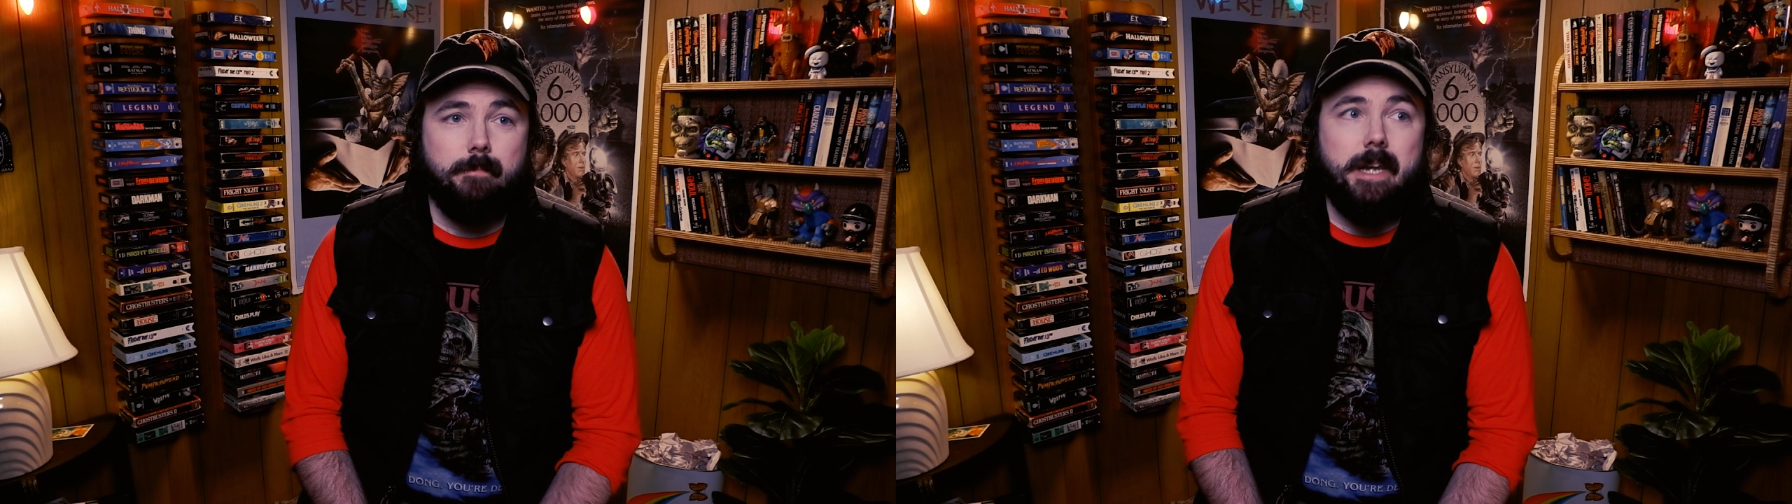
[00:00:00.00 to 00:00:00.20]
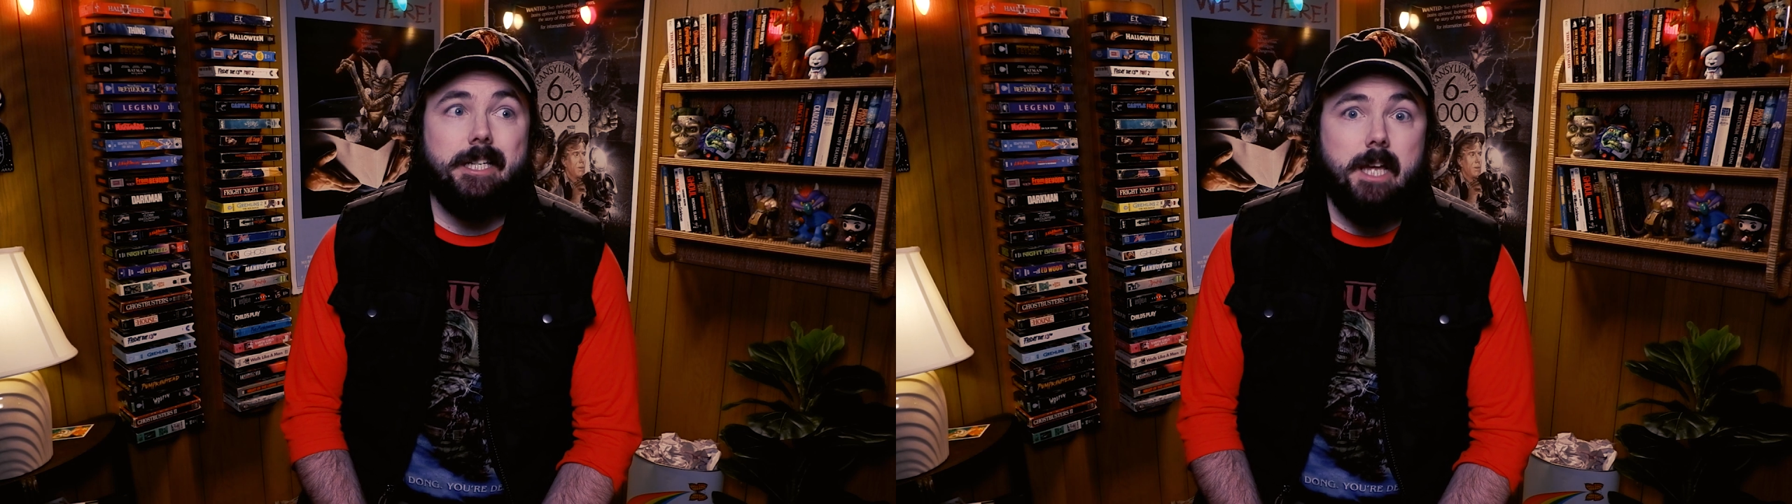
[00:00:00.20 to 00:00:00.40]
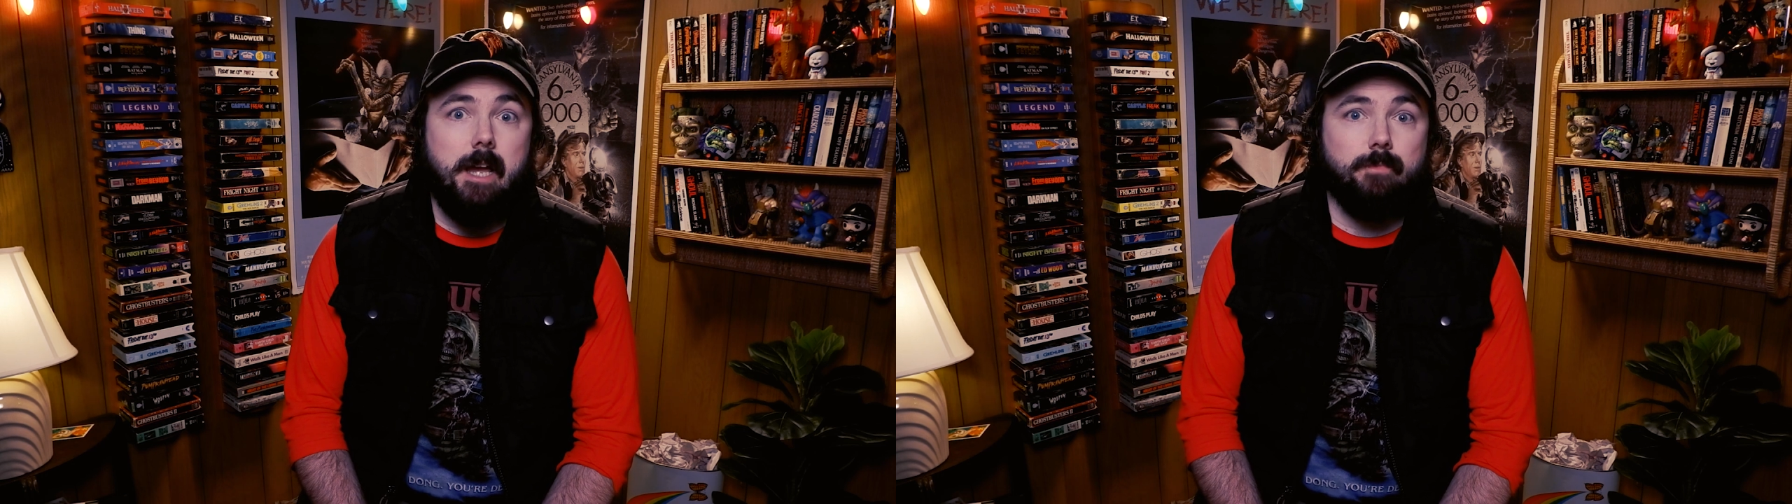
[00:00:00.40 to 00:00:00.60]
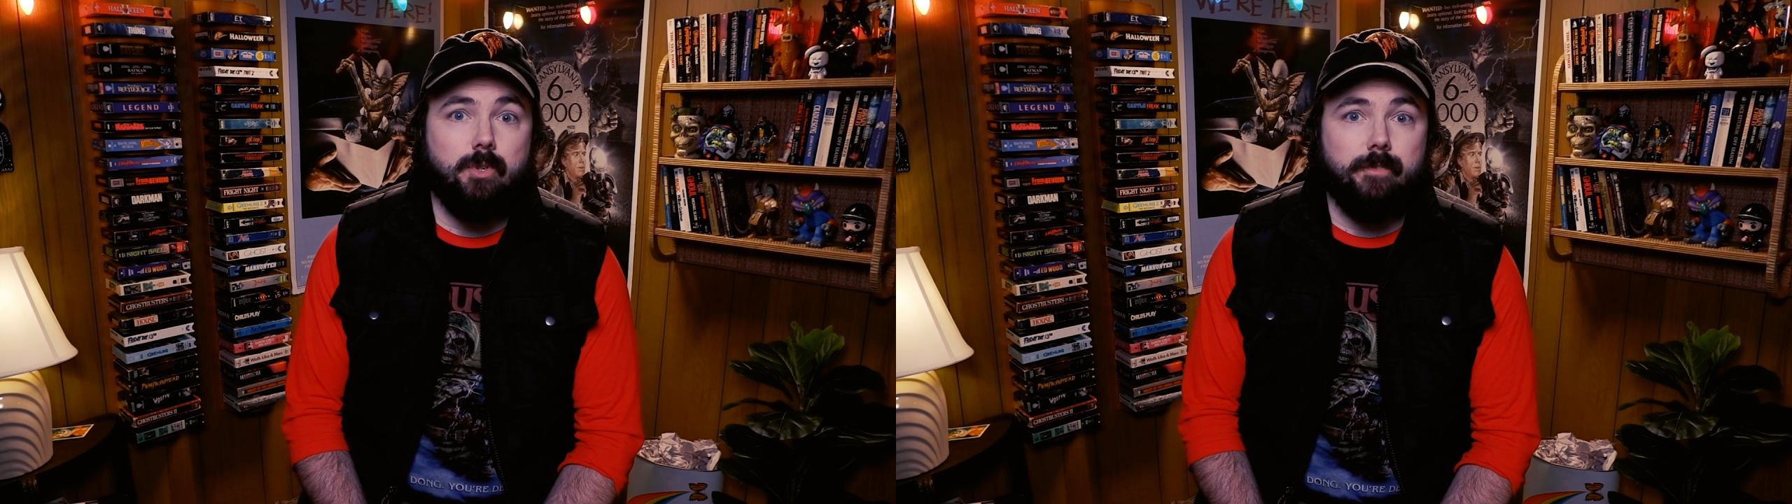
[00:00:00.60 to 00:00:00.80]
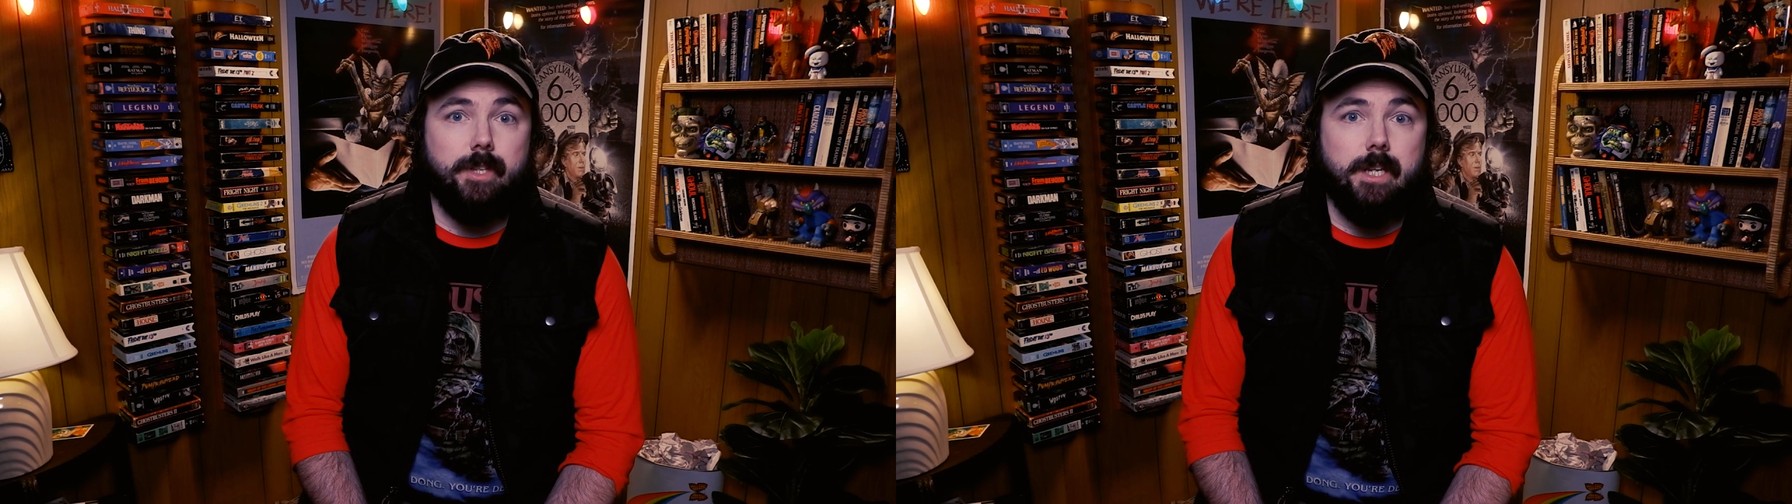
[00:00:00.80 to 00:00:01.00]
many times
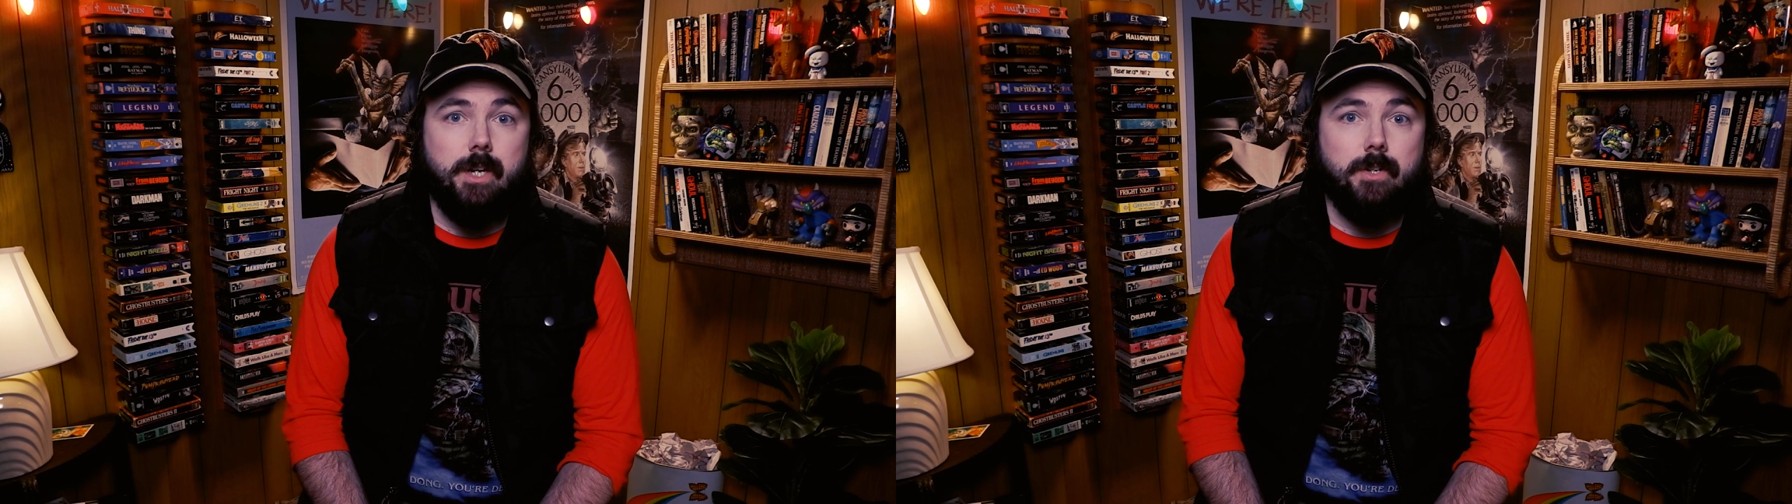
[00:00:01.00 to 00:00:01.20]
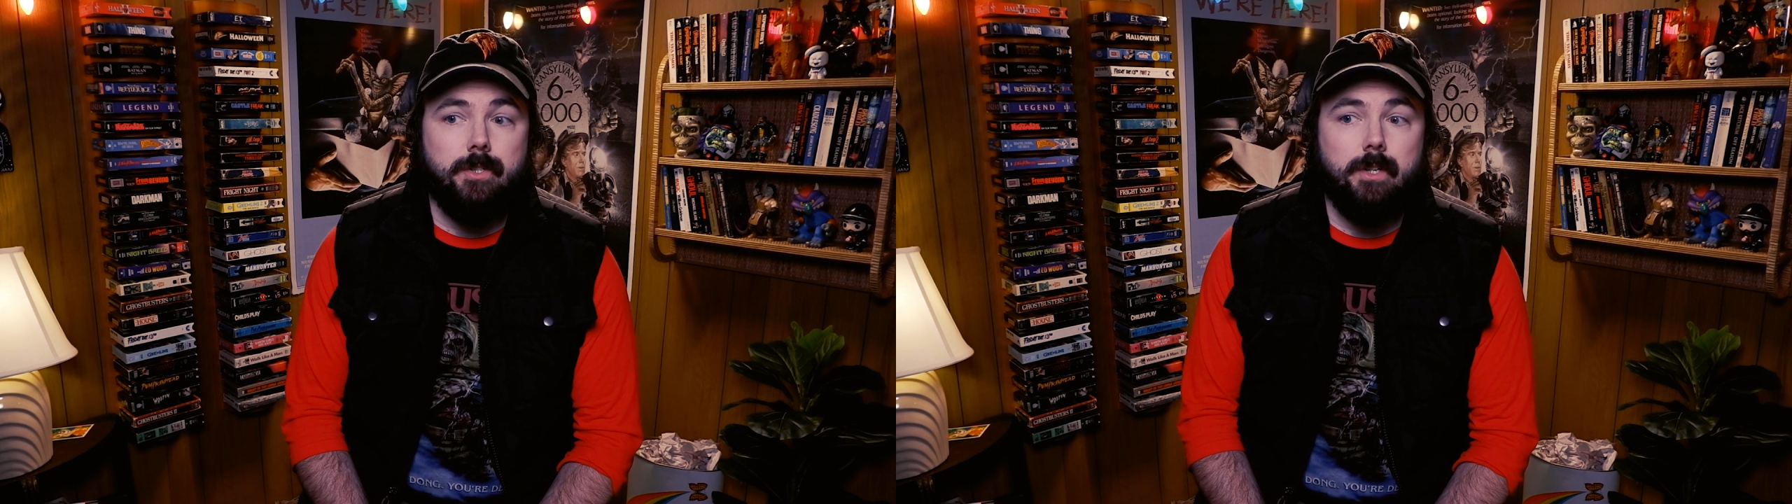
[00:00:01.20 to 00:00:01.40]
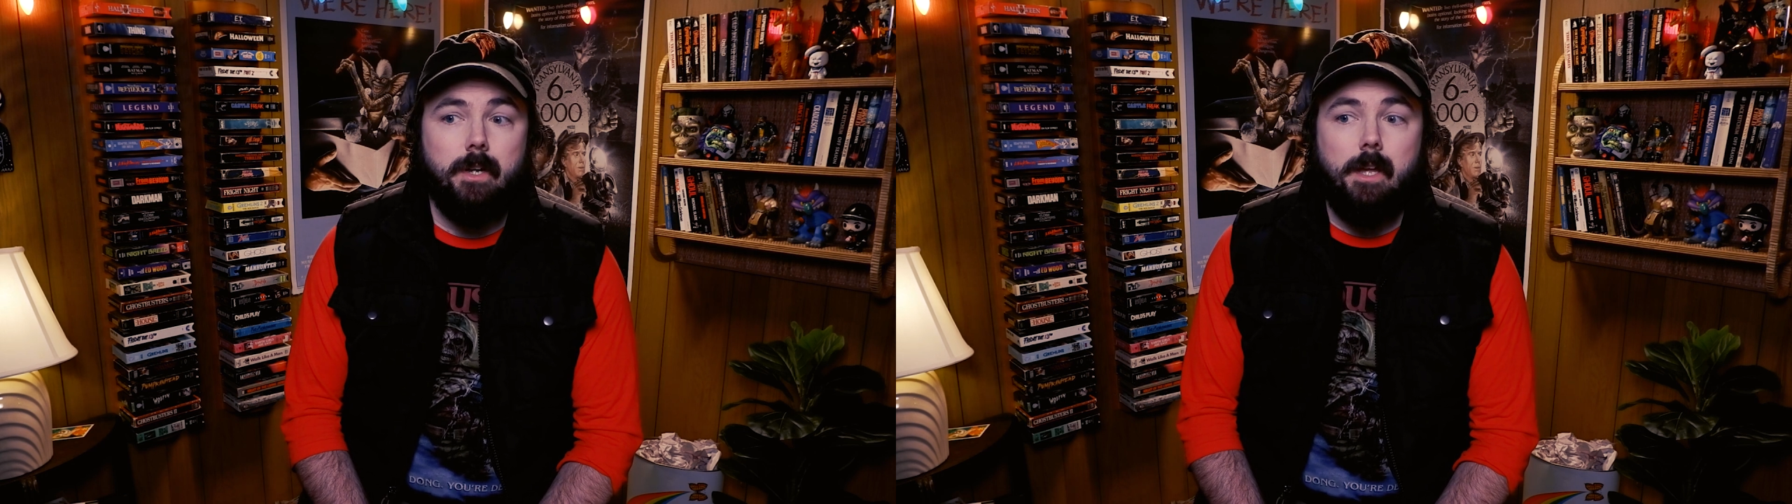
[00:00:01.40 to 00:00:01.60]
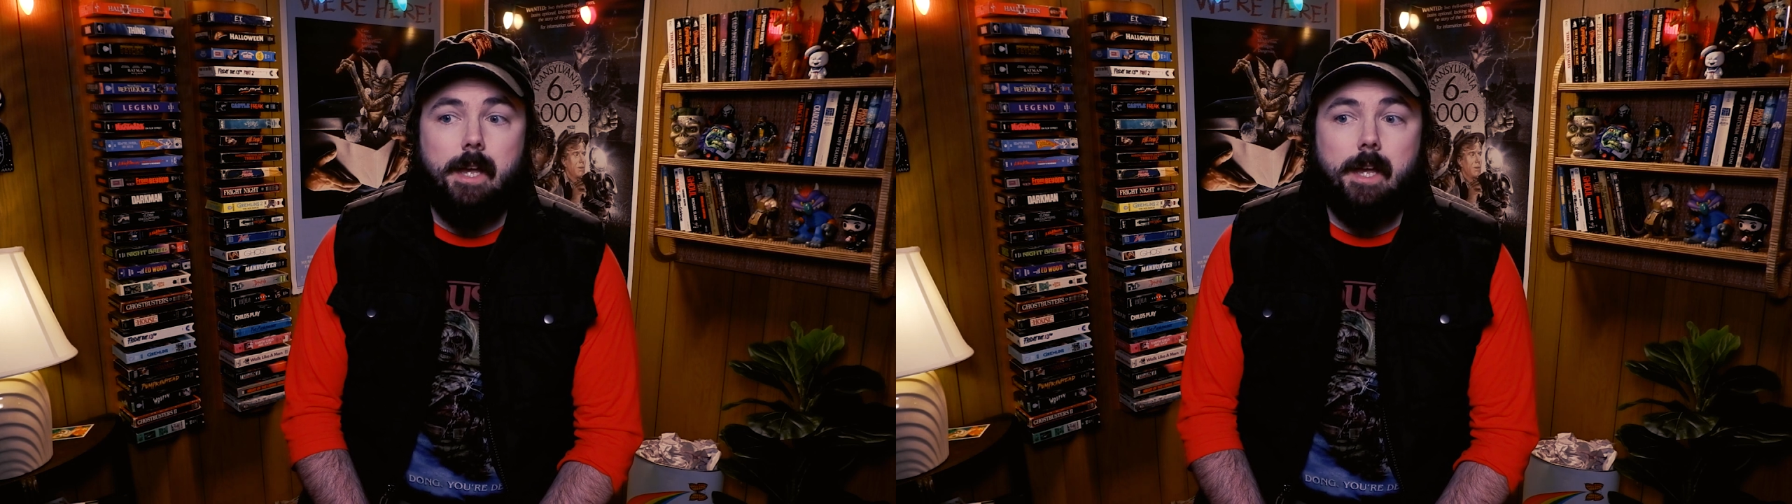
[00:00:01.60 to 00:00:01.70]
over the years.